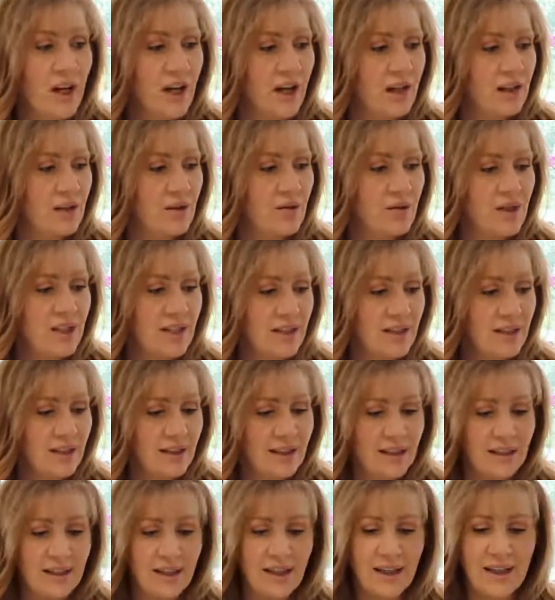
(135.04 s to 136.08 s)
And the reason you
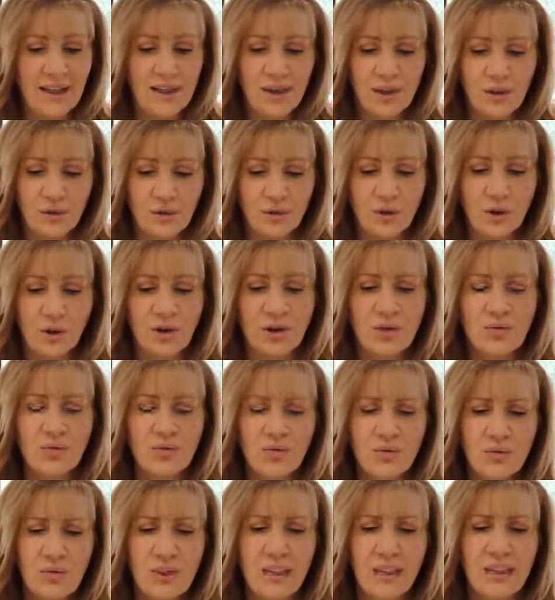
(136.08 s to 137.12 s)
need that is you've got to
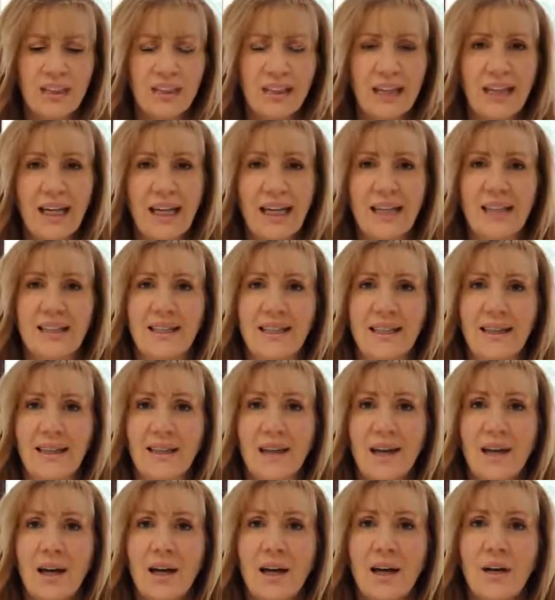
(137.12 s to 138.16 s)
really get
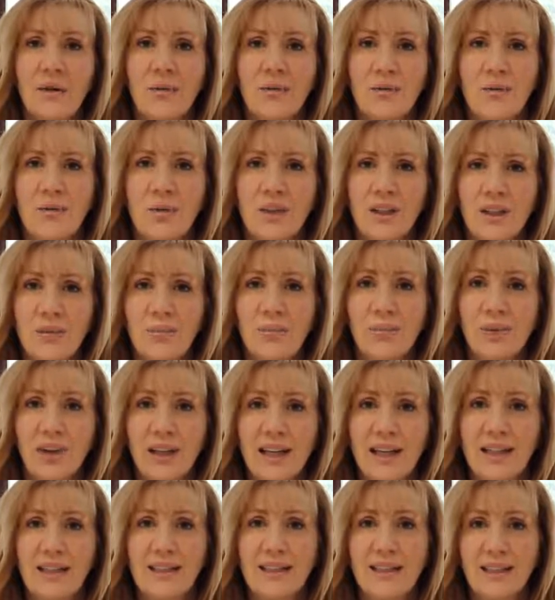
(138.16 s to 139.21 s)
it really
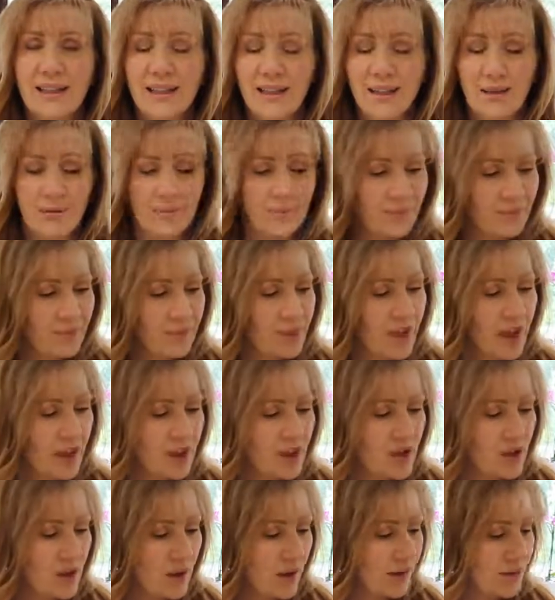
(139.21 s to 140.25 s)
blended in.
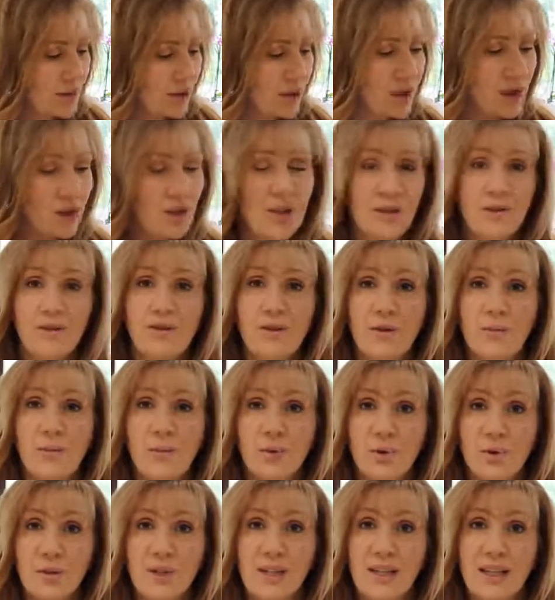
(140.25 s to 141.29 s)
So I'm going to use a food
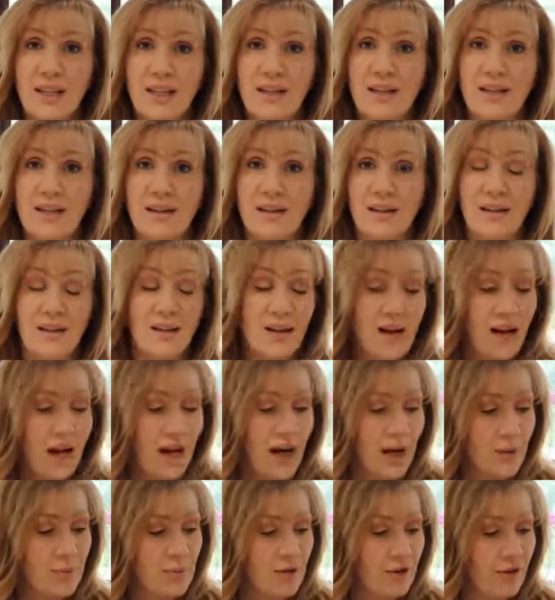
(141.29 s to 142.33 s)
processor.
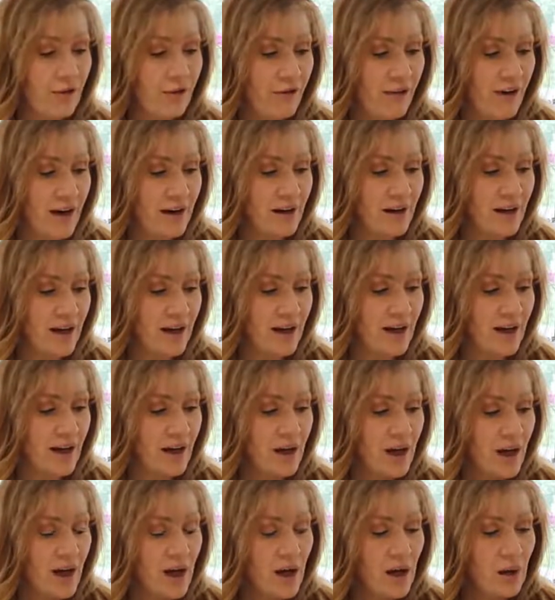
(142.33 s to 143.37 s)
I prefer
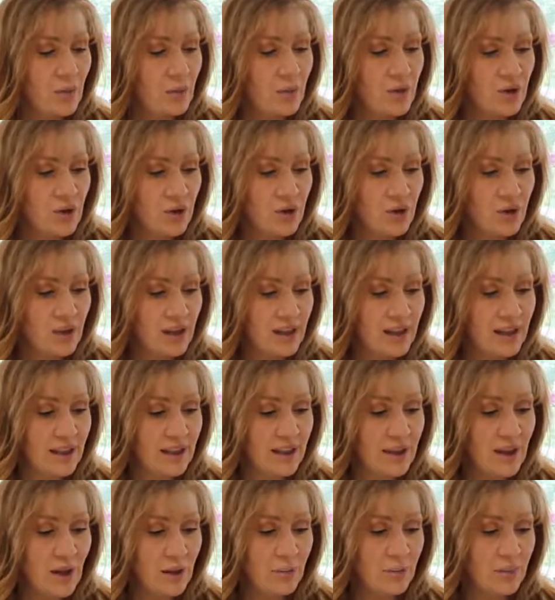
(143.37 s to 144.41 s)
that
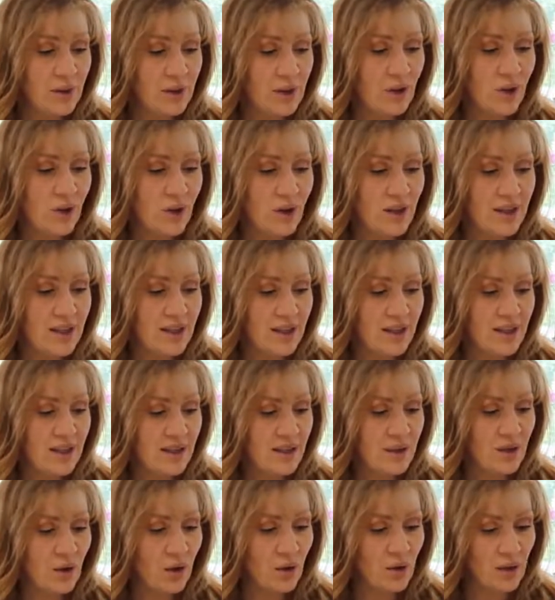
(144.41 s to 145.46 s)
purely because
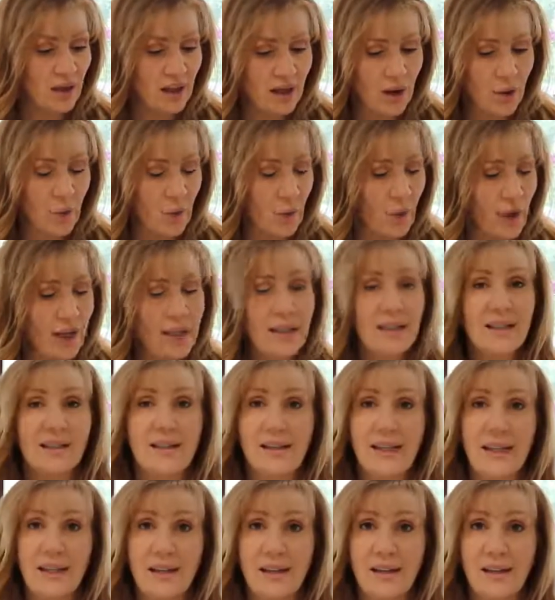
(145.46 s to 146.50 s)
it's got like a wider
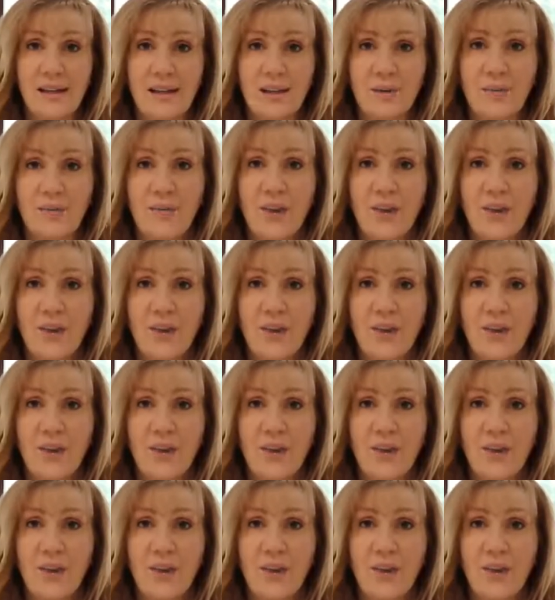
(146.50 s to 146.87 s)
area.